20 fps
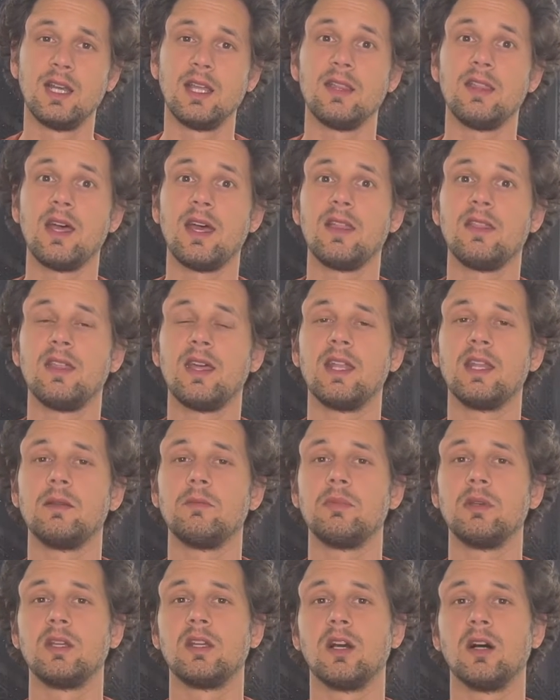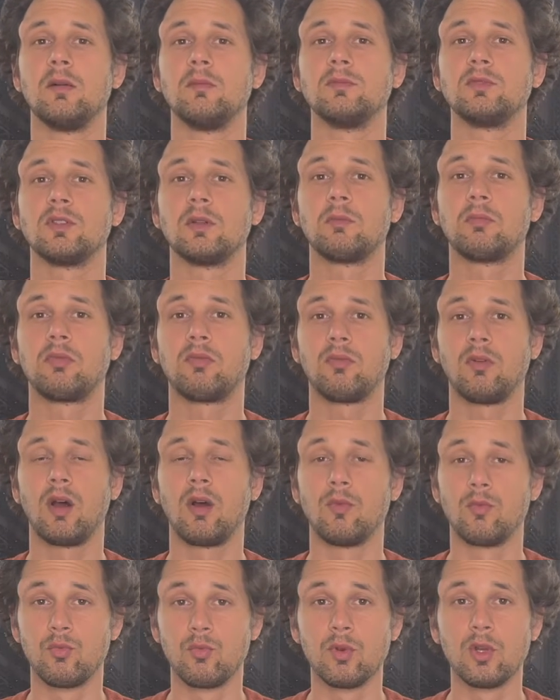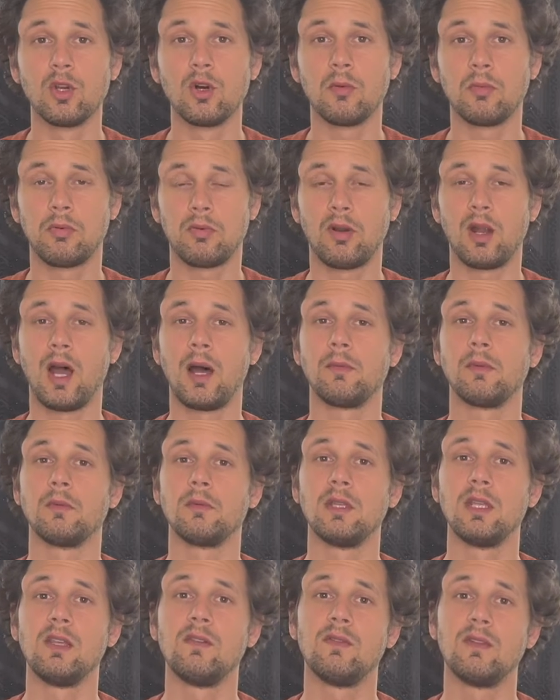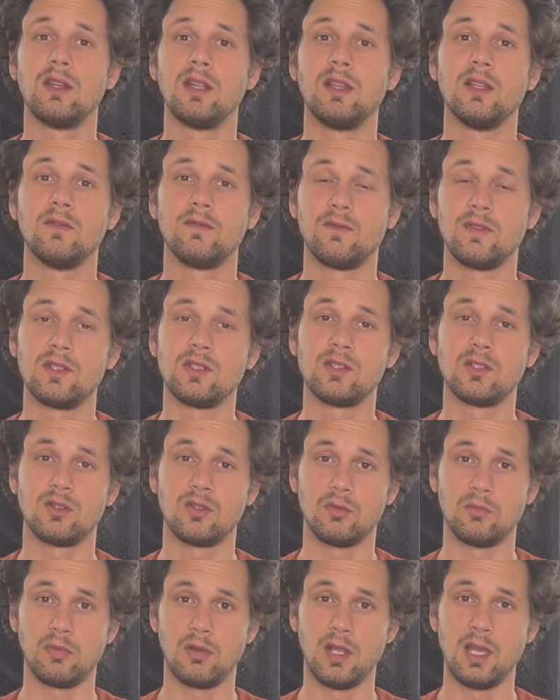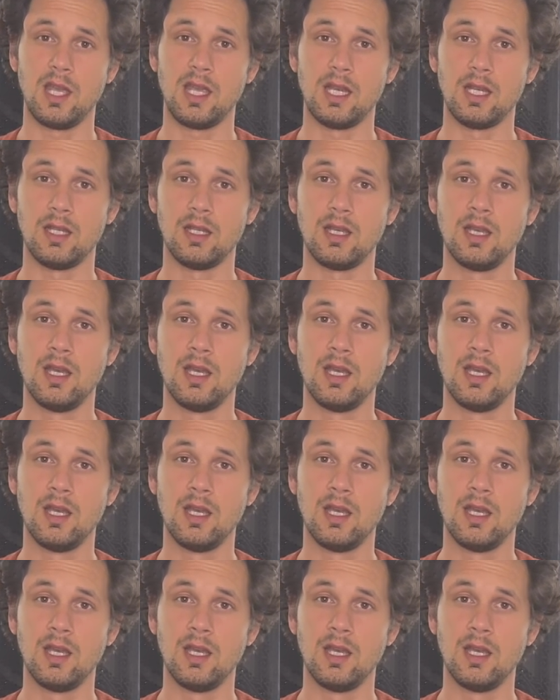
that then it becomes a real problem even in the physical plane.